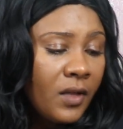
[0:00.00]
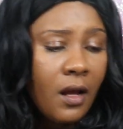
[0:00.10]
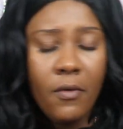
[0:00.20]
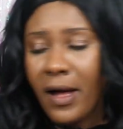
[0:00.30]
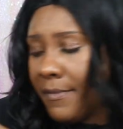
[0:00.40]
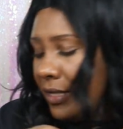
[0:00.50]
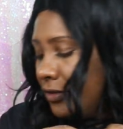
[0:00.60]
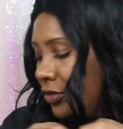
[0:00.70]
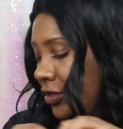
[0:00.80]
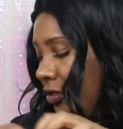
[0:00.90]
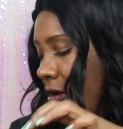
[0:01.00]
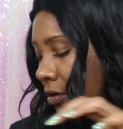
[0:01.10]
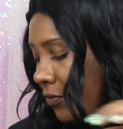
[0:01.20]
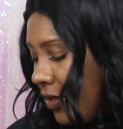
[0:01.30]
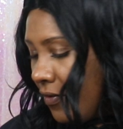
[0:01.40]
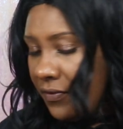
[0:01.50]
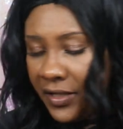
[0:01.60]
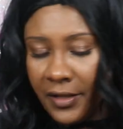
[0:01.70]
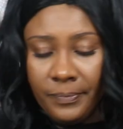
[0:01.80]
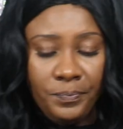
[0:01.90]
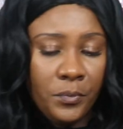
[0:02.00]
Why am I stretching all the way over there?